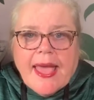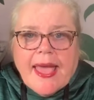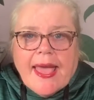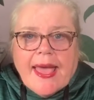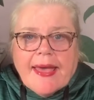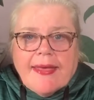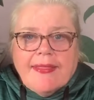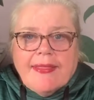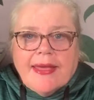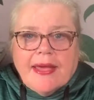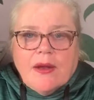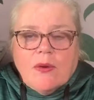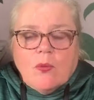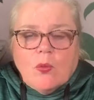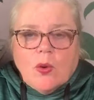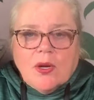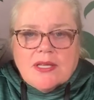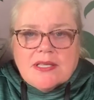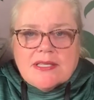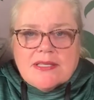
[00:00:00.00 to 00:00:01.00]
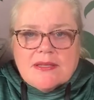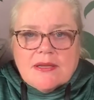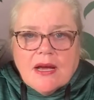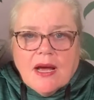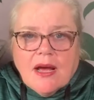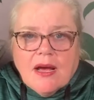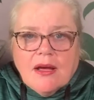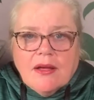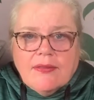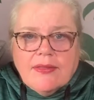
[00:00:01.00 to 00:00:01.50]
And then once
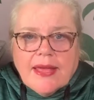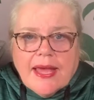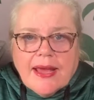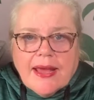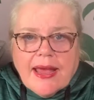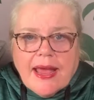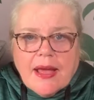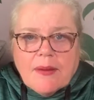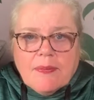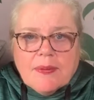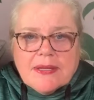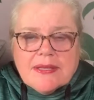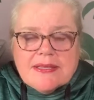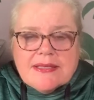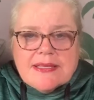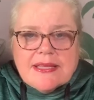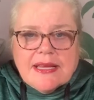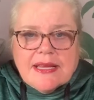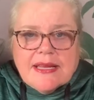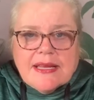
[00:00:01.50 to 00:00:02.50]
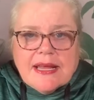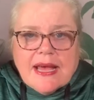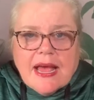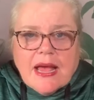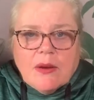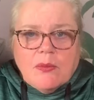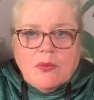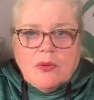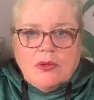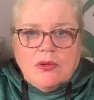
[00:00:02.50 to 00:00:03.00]
uh, that happens, then
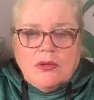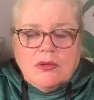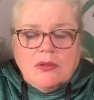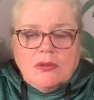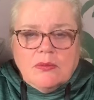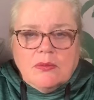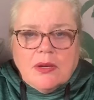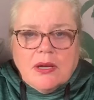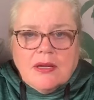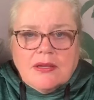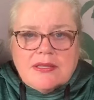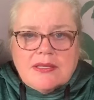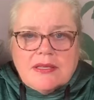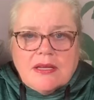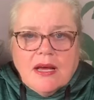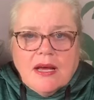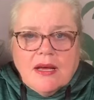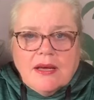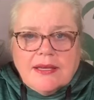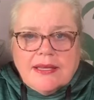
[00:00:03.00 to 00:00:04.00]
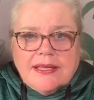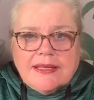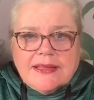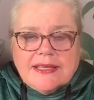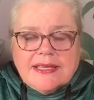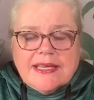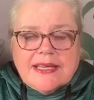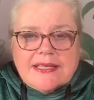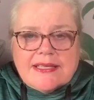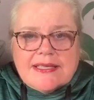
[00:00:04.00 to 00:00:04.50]
I will uh, uh get
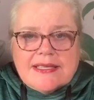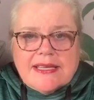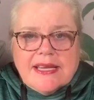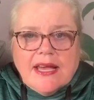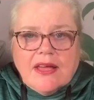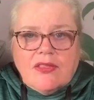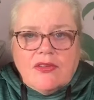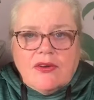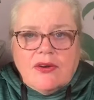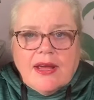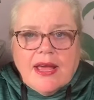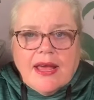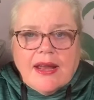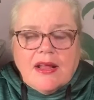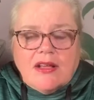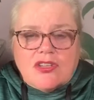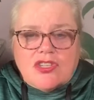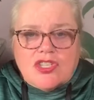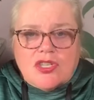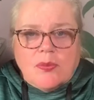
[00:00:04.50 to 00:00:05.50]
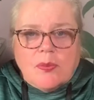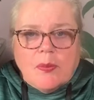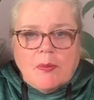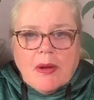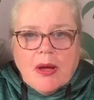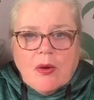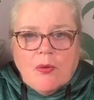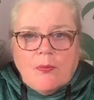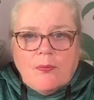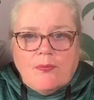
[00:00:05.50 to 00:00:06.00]
the kits together and I'll ship them
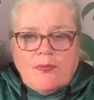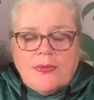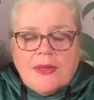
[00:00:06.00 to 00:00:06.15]
out.